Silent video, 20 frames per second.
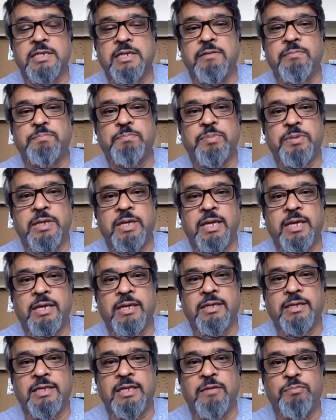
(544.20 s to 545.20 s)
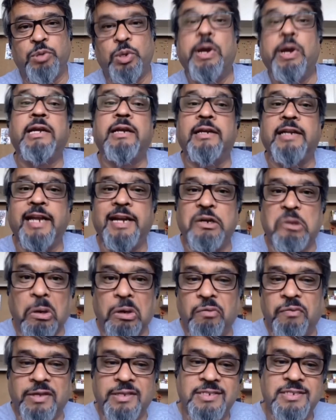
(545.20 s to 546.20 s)
entertained always. There's never a
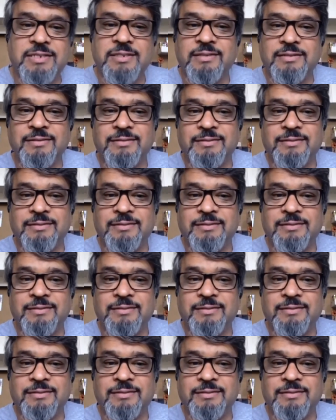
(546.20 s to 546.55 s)
dull moment.